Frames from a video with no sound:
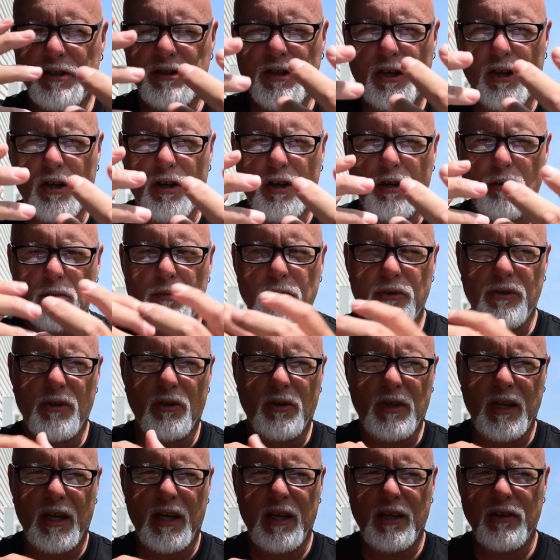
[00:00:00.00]
terms
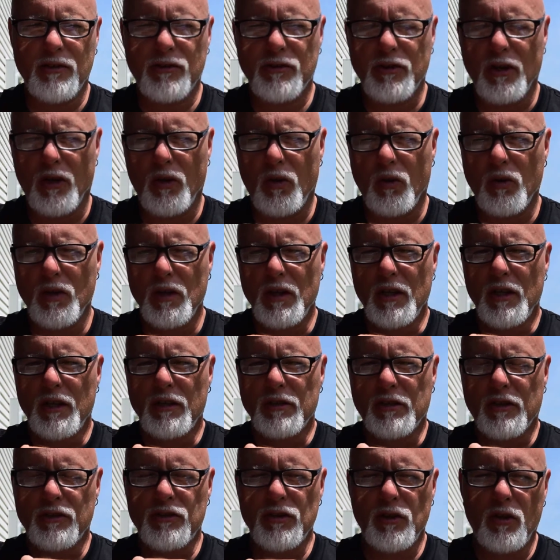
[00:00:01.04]
okay so
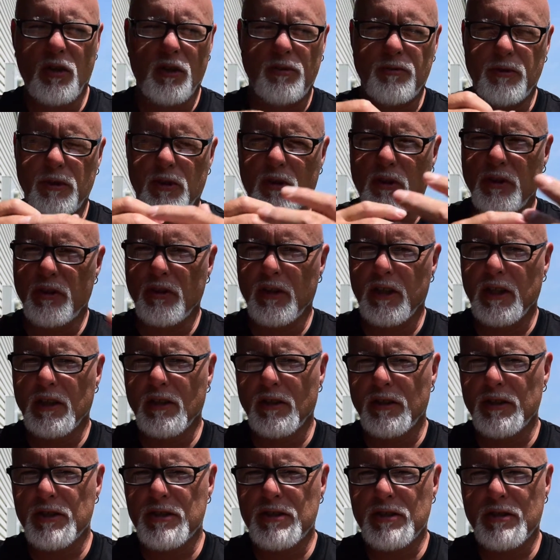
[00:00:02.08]
because you know if you go to your
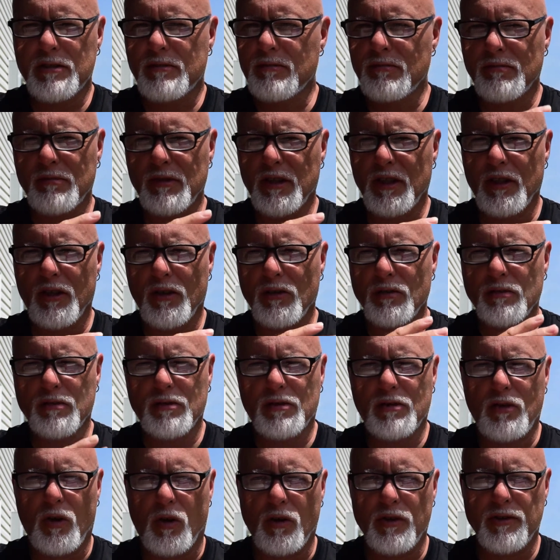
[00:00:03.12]
english you know
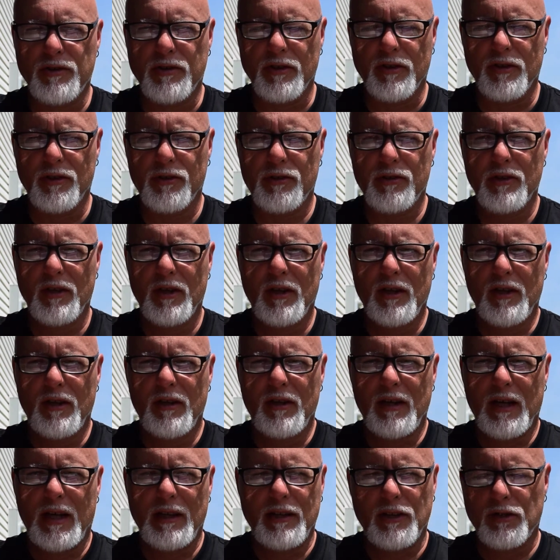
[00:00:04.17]
courses
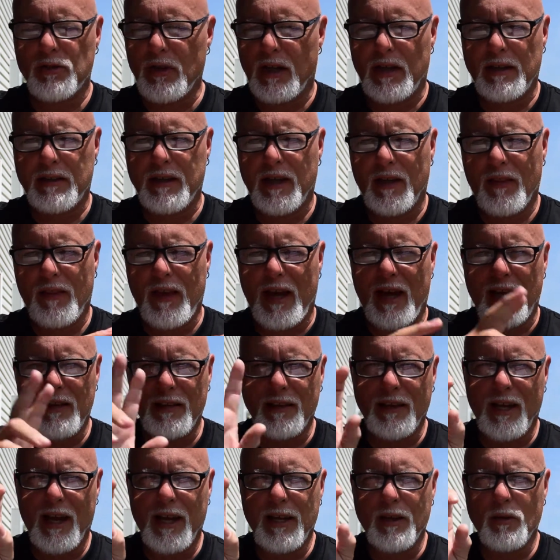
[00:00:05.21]
and then try to take that
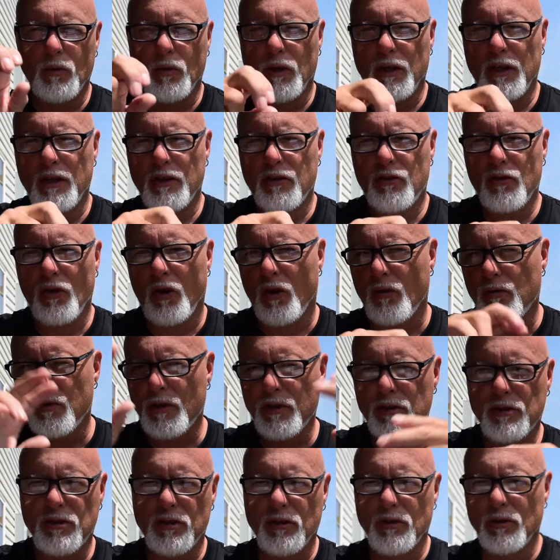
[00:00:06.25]
language over
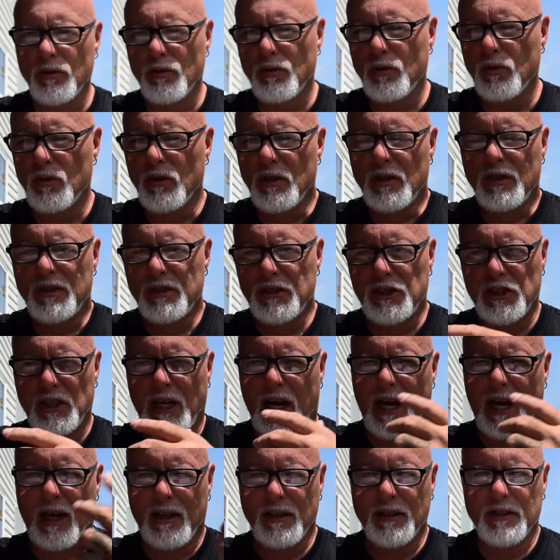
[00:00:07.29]
to
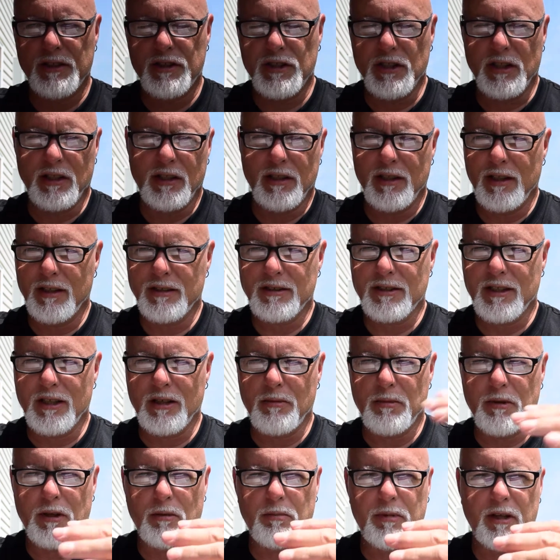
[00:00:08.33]
geology, it's going to
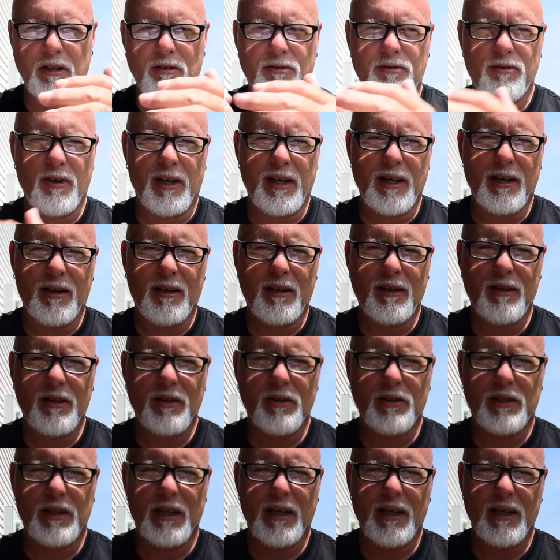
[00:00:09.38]
be a big fail,
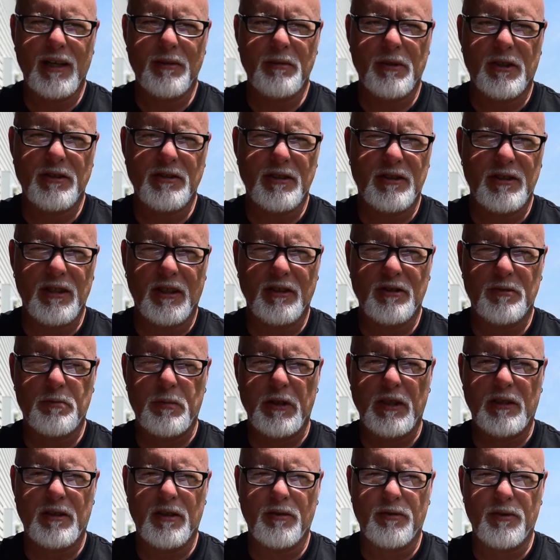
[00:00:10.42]
okay? Because they
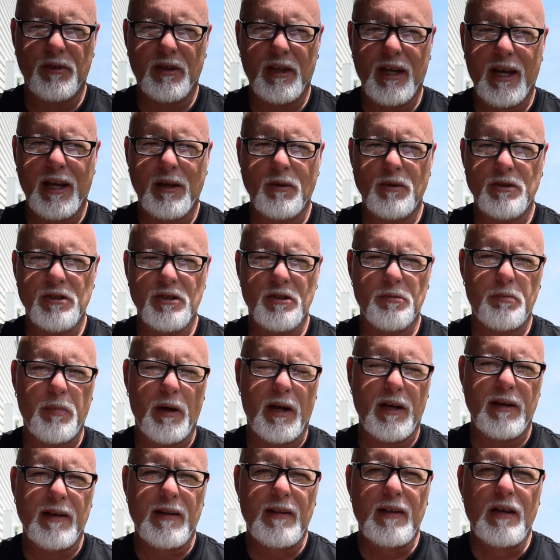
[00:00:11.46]
speak different languages.
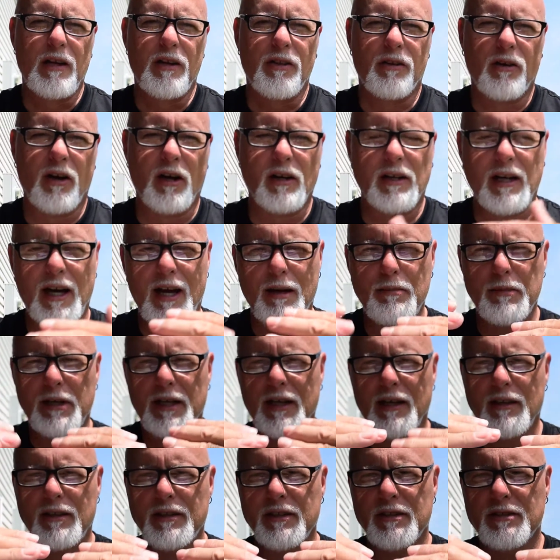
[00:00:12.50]
But there are
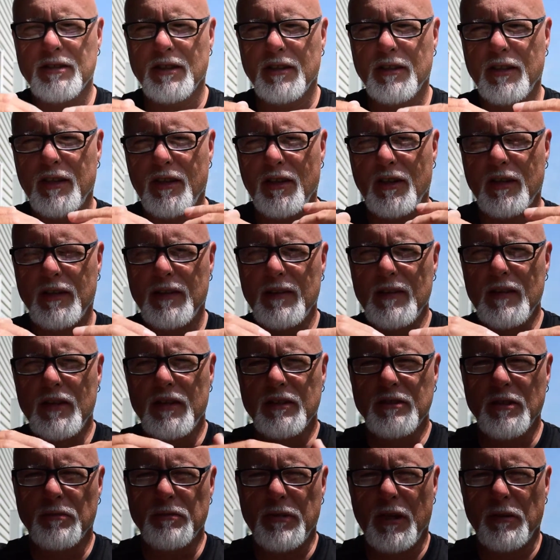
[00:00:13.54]
commonalities in there, and
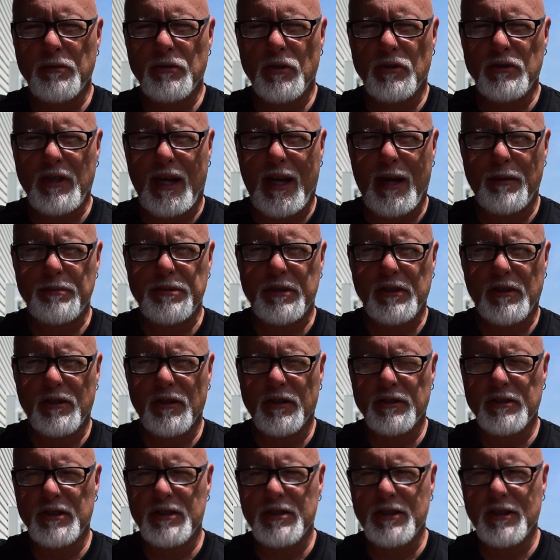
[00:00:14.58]
sometimes those
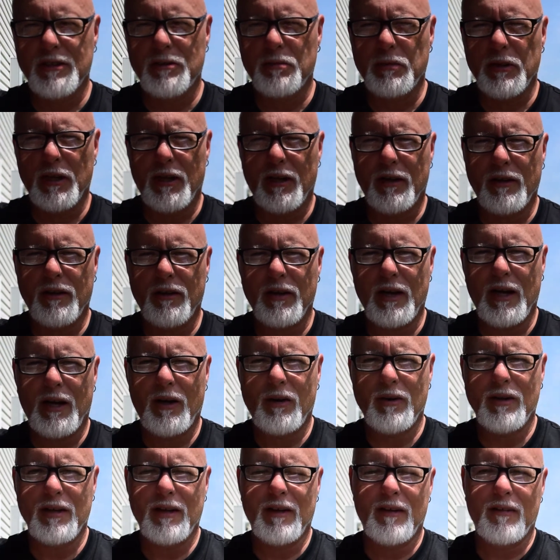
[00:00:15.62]
obstacles just need to be ironed
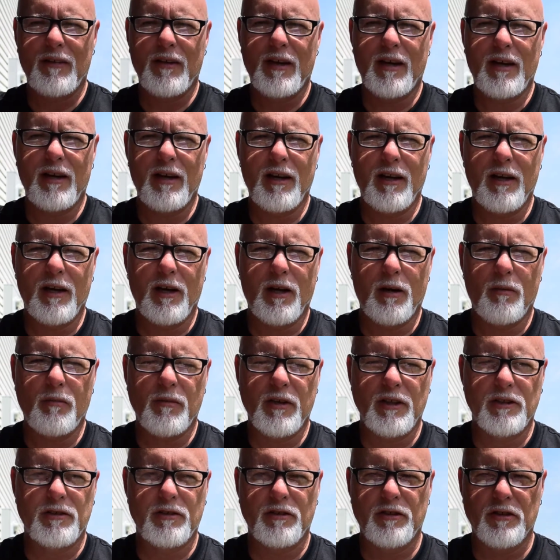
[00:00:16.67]
out, and then um,
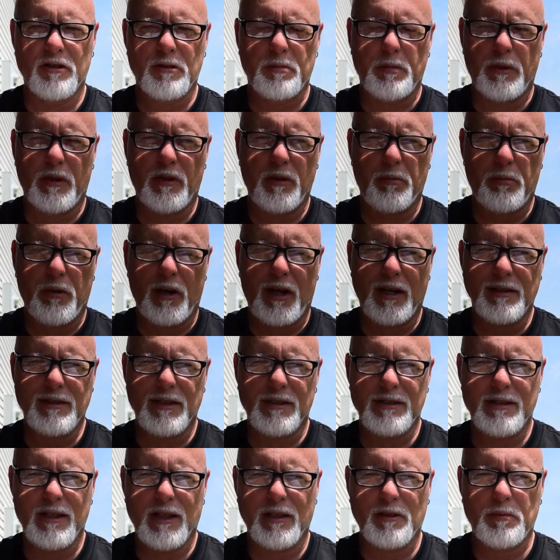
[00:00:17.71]
interdisciplinary
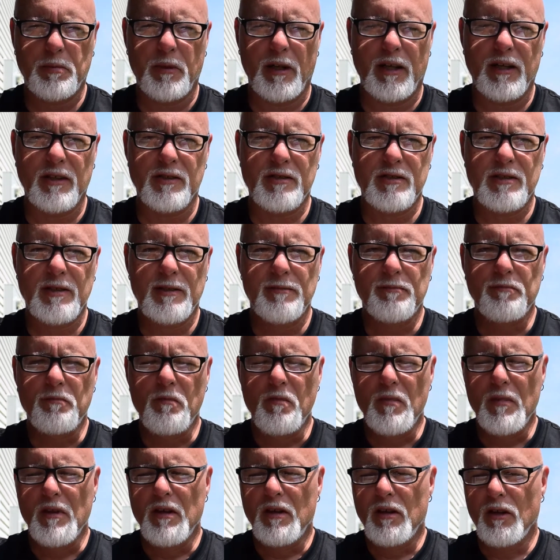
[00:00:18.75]
process takes place,
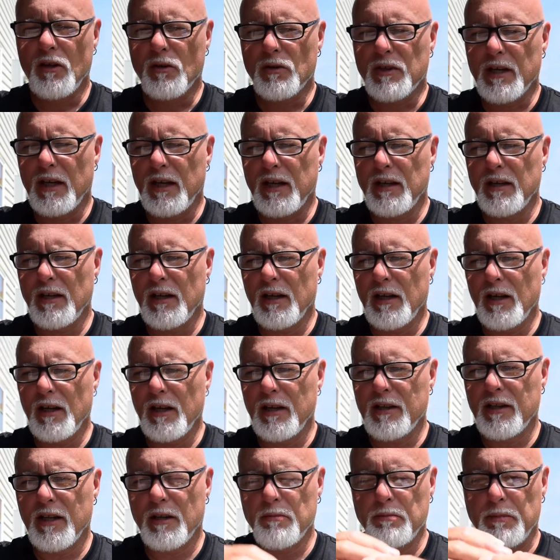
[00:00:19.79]
okay? Uh,
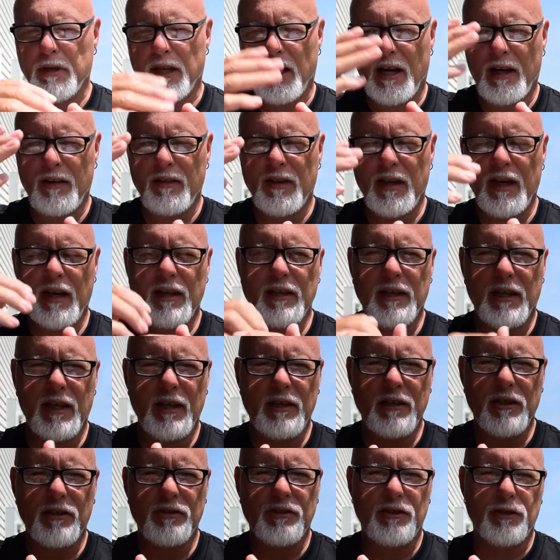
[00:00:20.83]
and then beyond that,
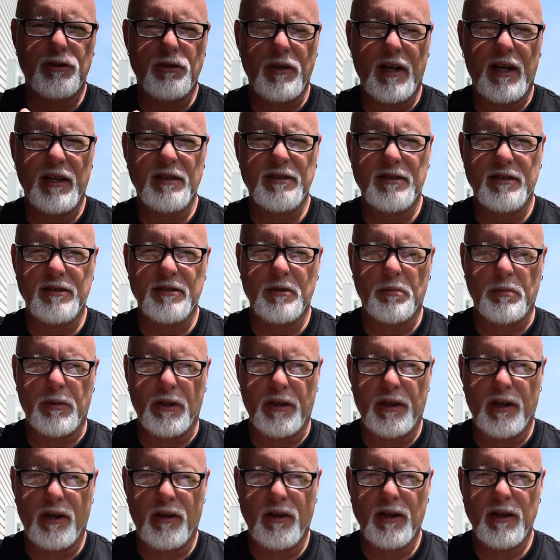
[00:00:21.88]
again, is the
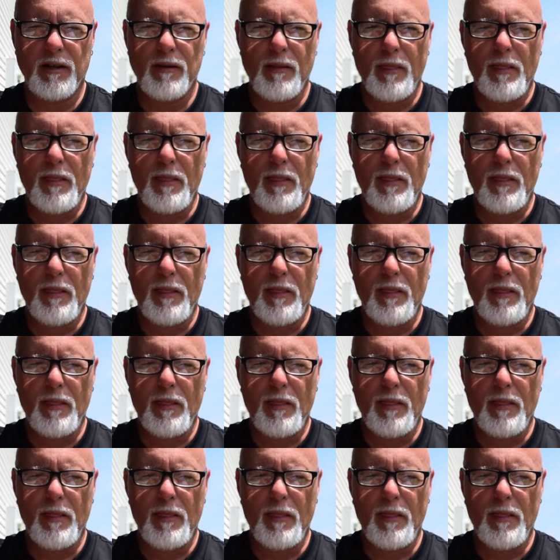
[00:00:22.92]
transdisciplinary,